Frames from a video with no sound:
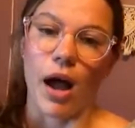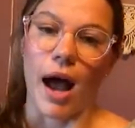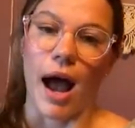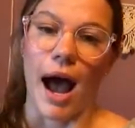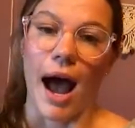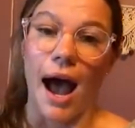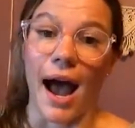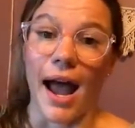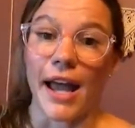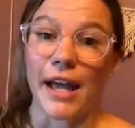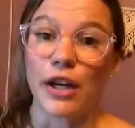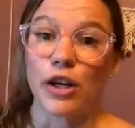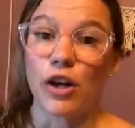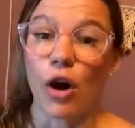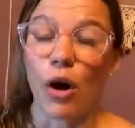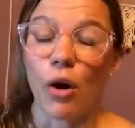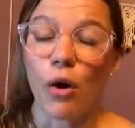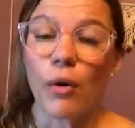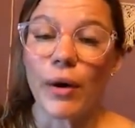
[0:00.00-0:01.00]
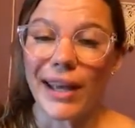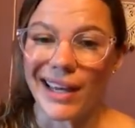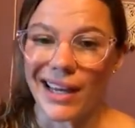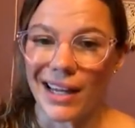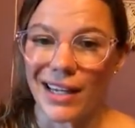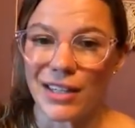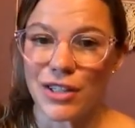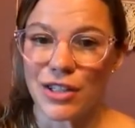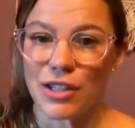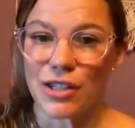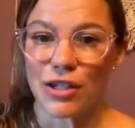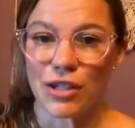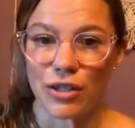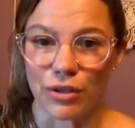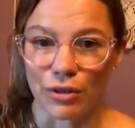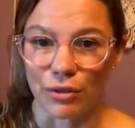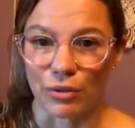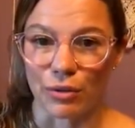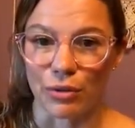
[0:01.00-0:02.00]
I go
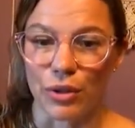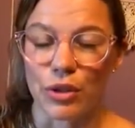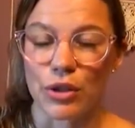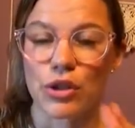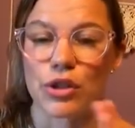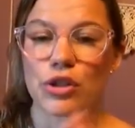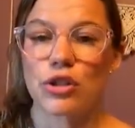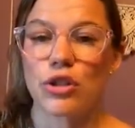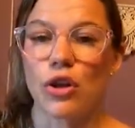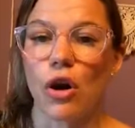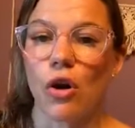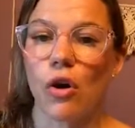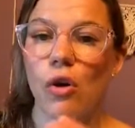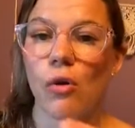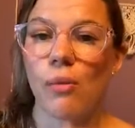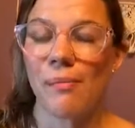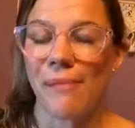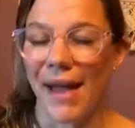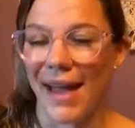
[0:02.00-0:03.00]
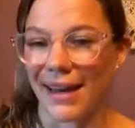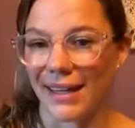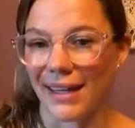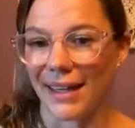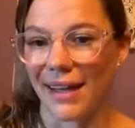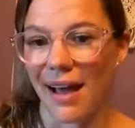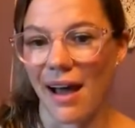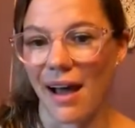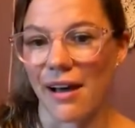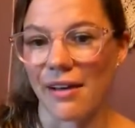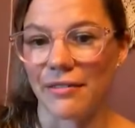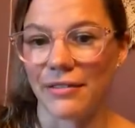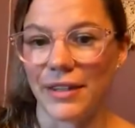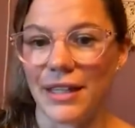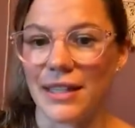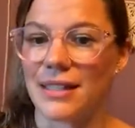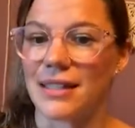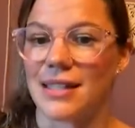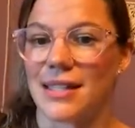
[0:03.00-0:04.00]
into so many of
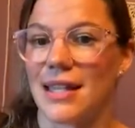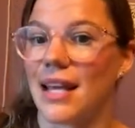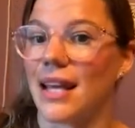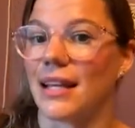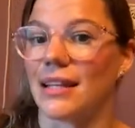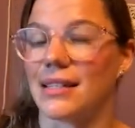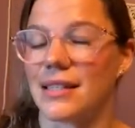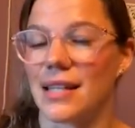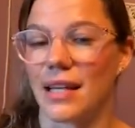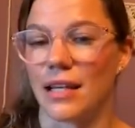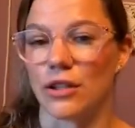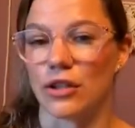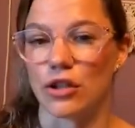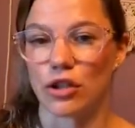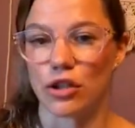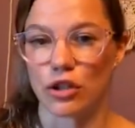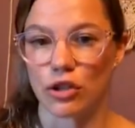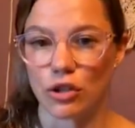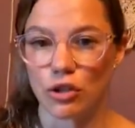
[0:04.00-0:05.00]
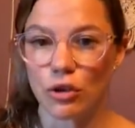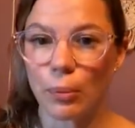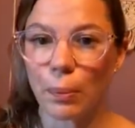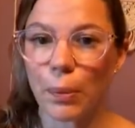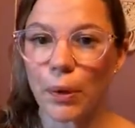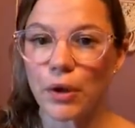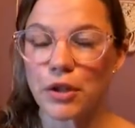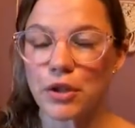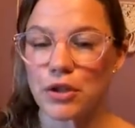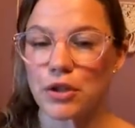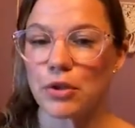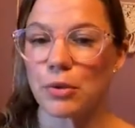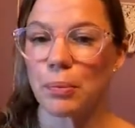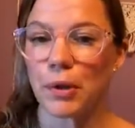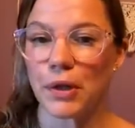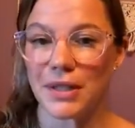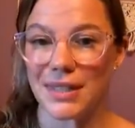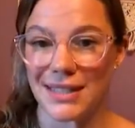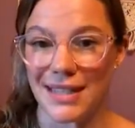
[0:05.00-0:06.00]
these things in super,
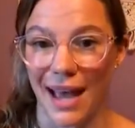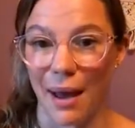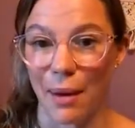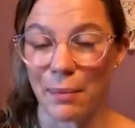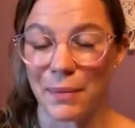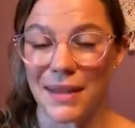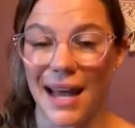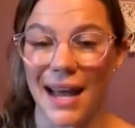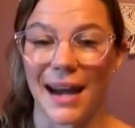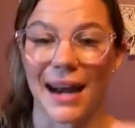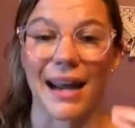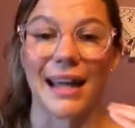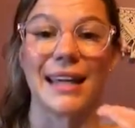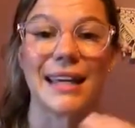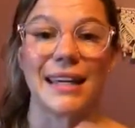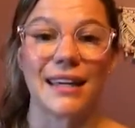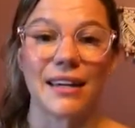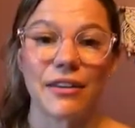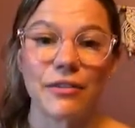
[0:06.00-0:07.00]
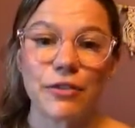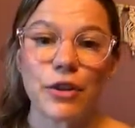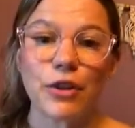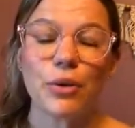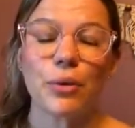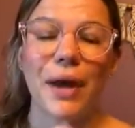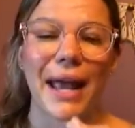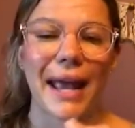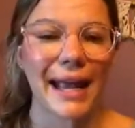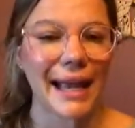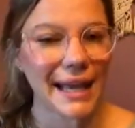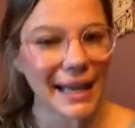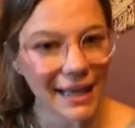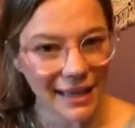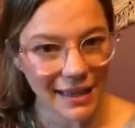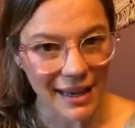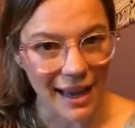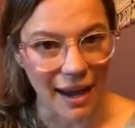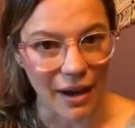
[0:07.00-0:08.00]
super depth, and I give you
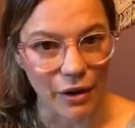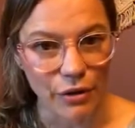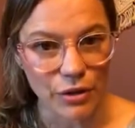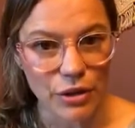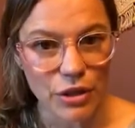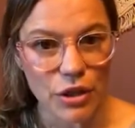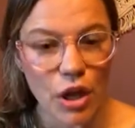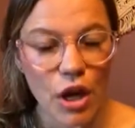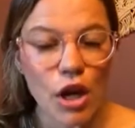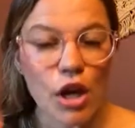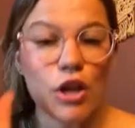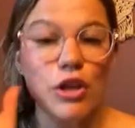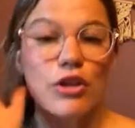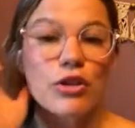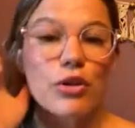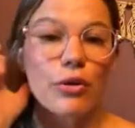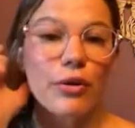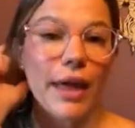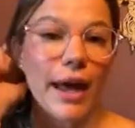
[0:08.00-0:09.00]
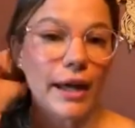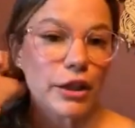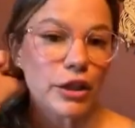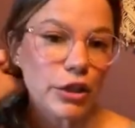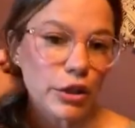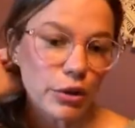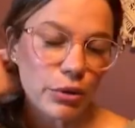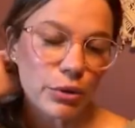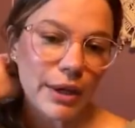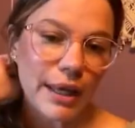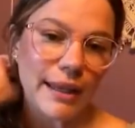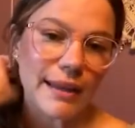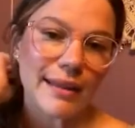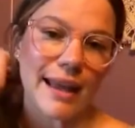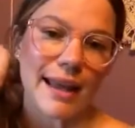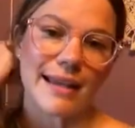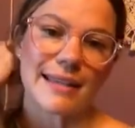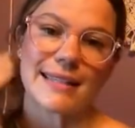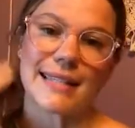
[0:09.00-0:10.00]
handouts so that you can
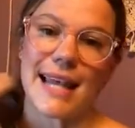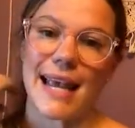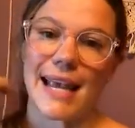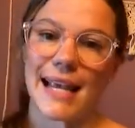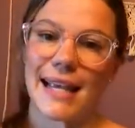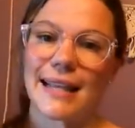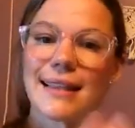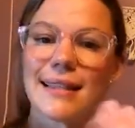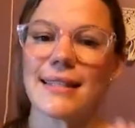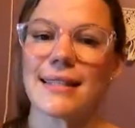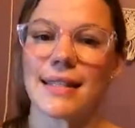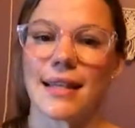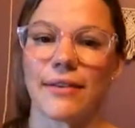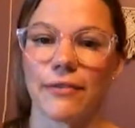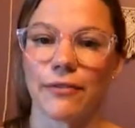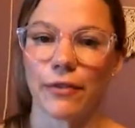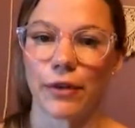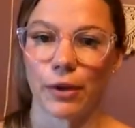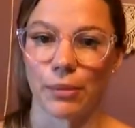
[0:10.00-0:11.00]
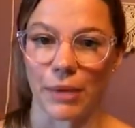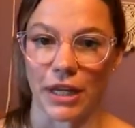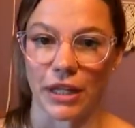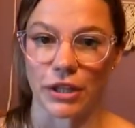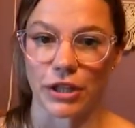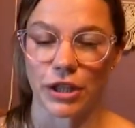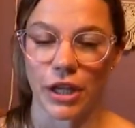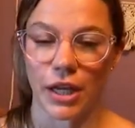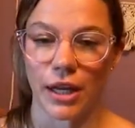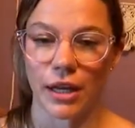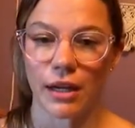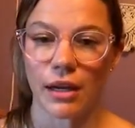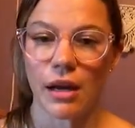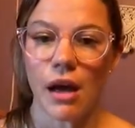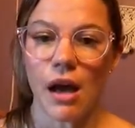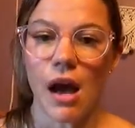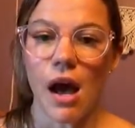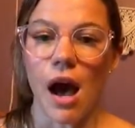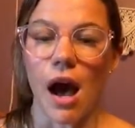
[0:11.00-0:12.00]
then take this information
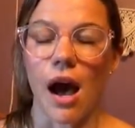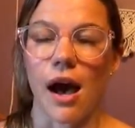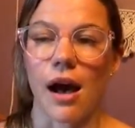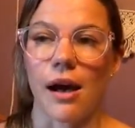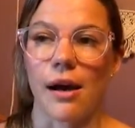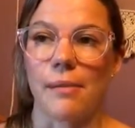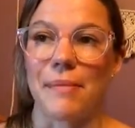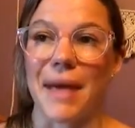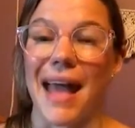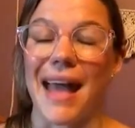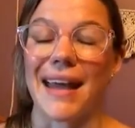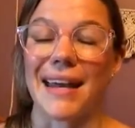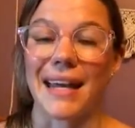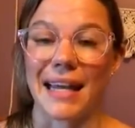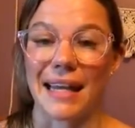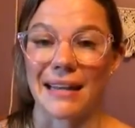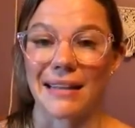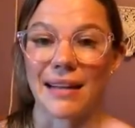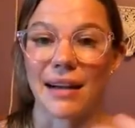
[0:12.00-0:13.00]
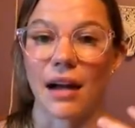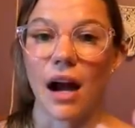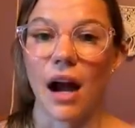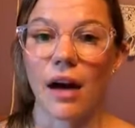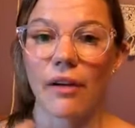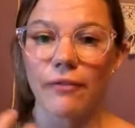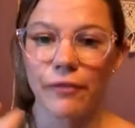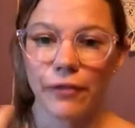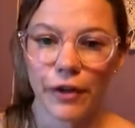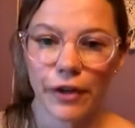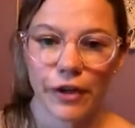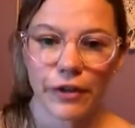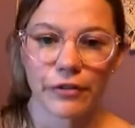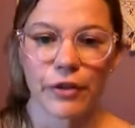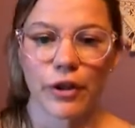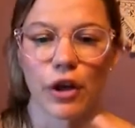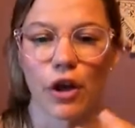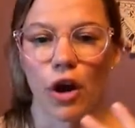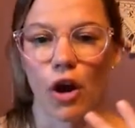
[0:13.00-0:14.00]
and in the comfort of
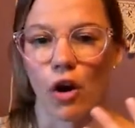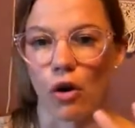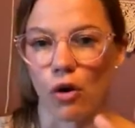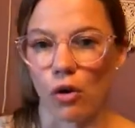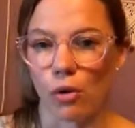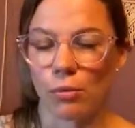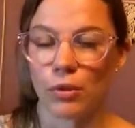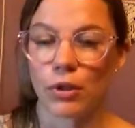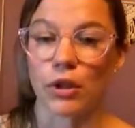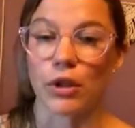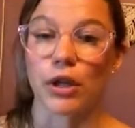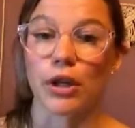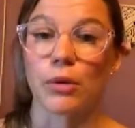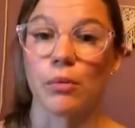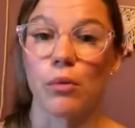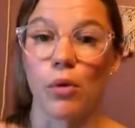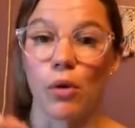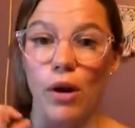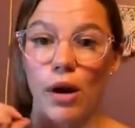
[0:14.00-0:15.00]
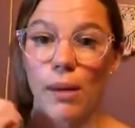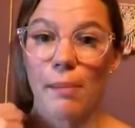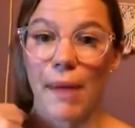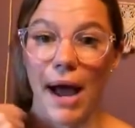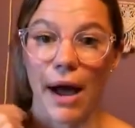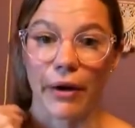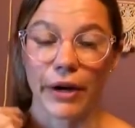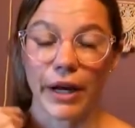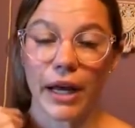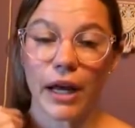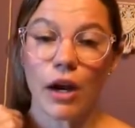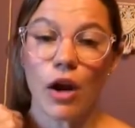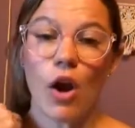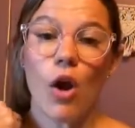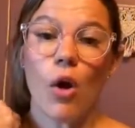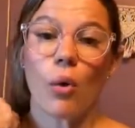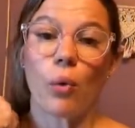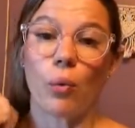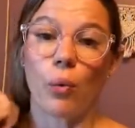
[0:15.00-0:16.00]
your home, learn more about it
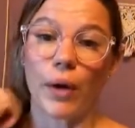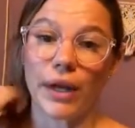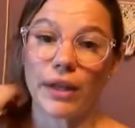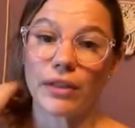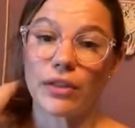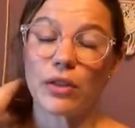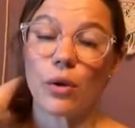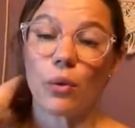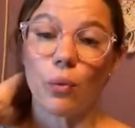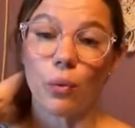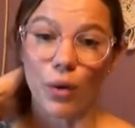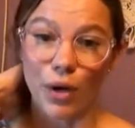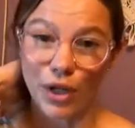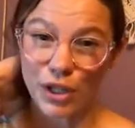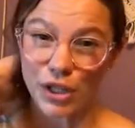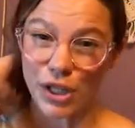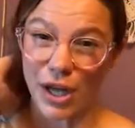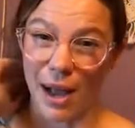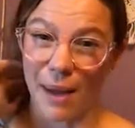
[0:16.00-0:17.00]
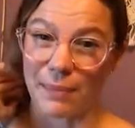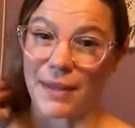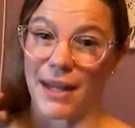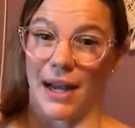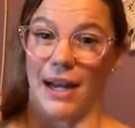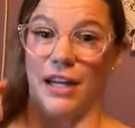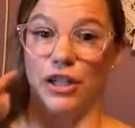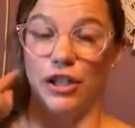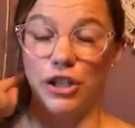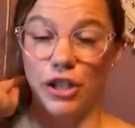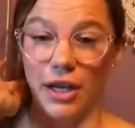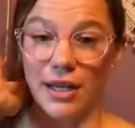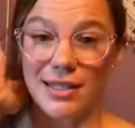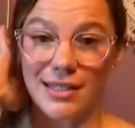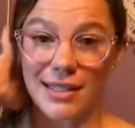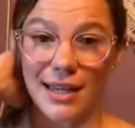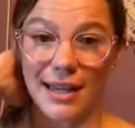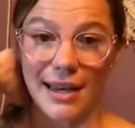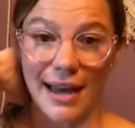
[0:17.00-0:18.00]
with the workshop that I
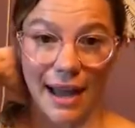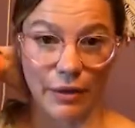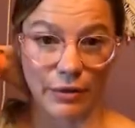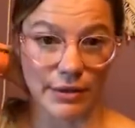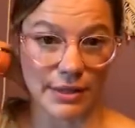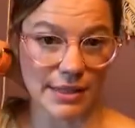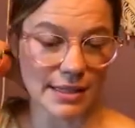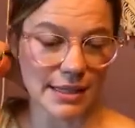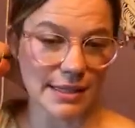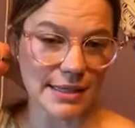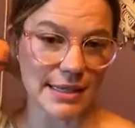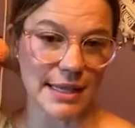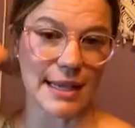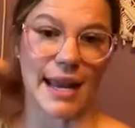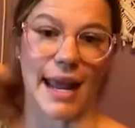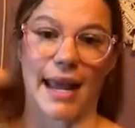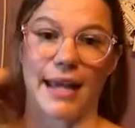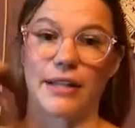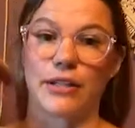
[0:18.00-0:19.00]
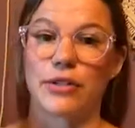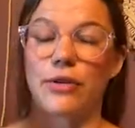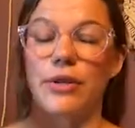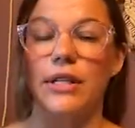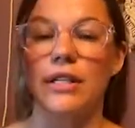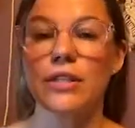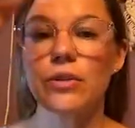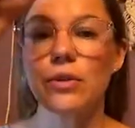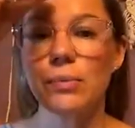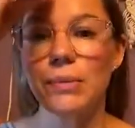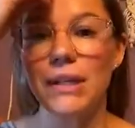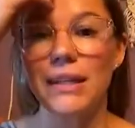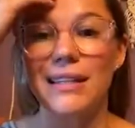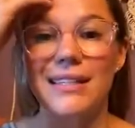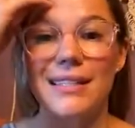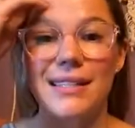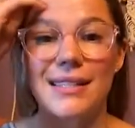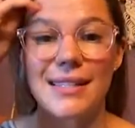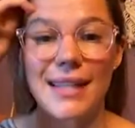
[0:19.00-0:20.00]
just announced today. So this will be
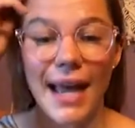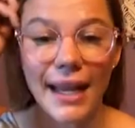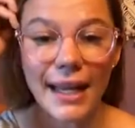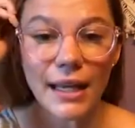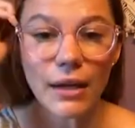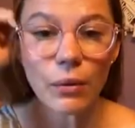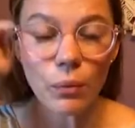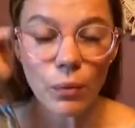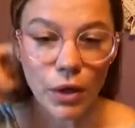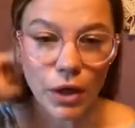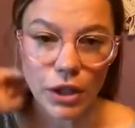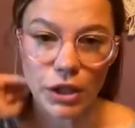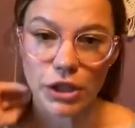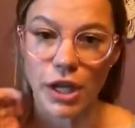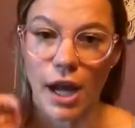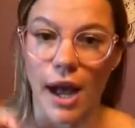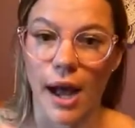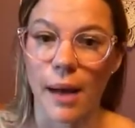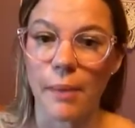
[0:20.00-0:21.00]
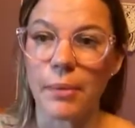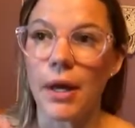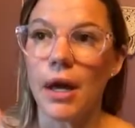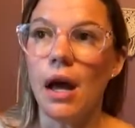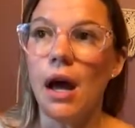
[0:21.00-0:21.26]
the second workshop.